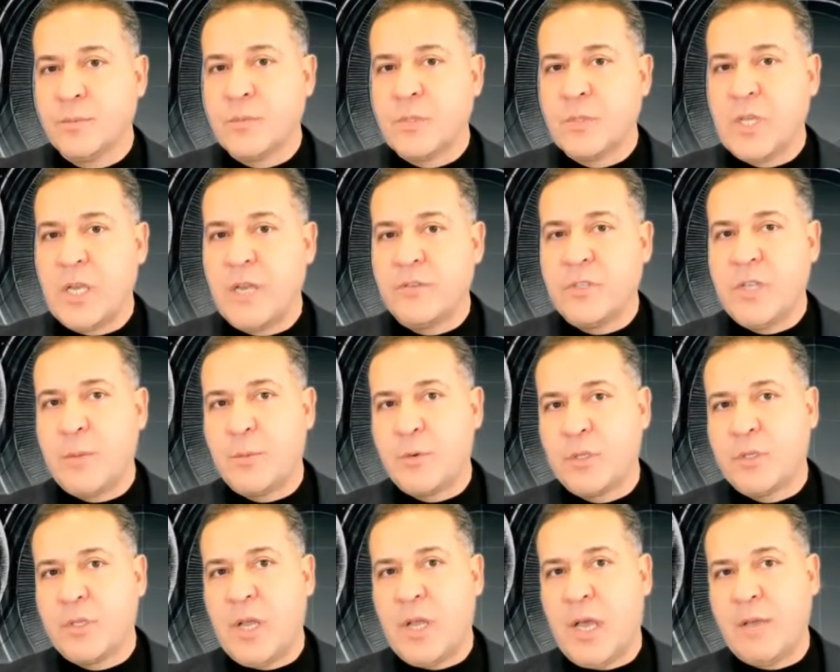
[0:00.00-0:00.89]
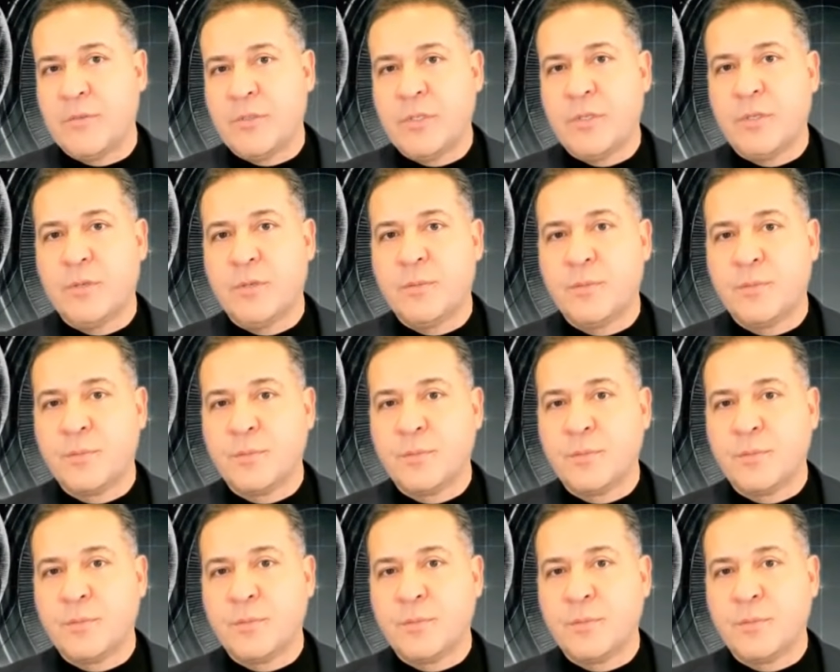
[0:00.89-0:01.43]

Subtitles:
They have separate lives.